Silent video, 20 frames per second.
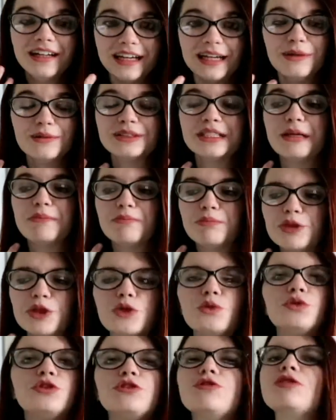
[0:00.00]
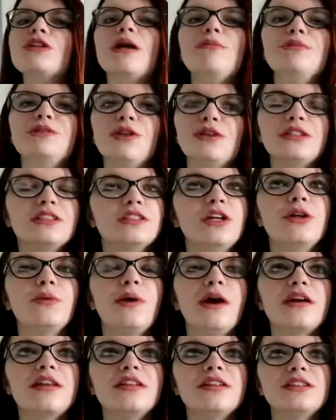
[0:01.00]
It was a beautiful episode, is the only
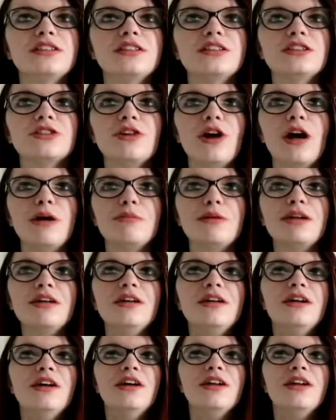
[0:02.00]
way I can think to describe it.